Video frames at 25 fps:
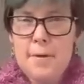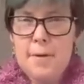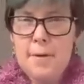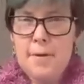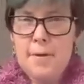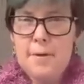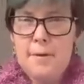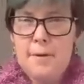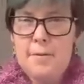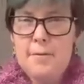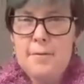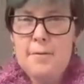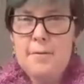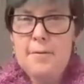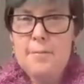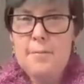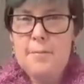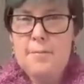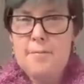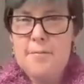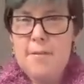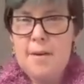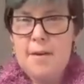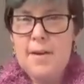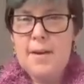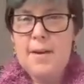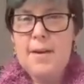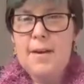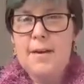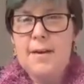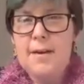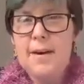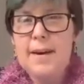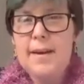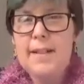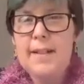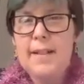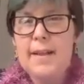who's very
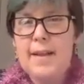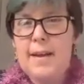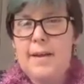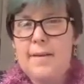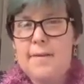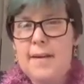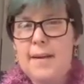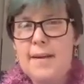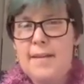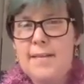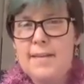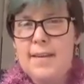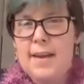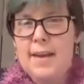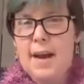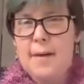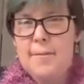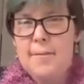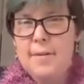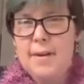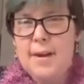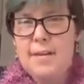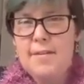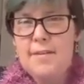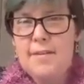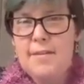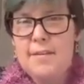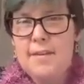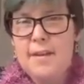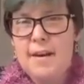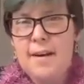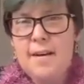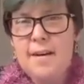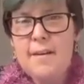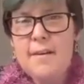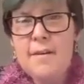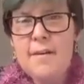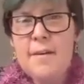kindly agreed to come on our
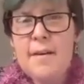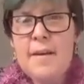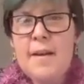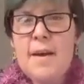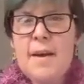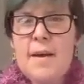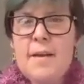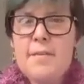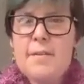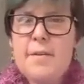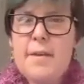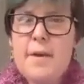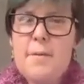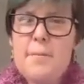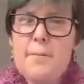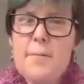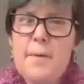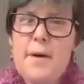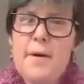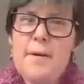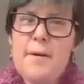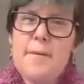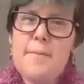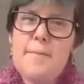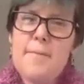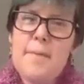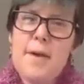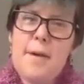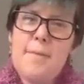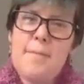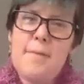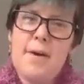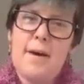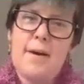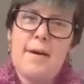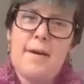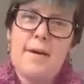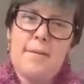show. So welcome,
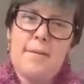Emma.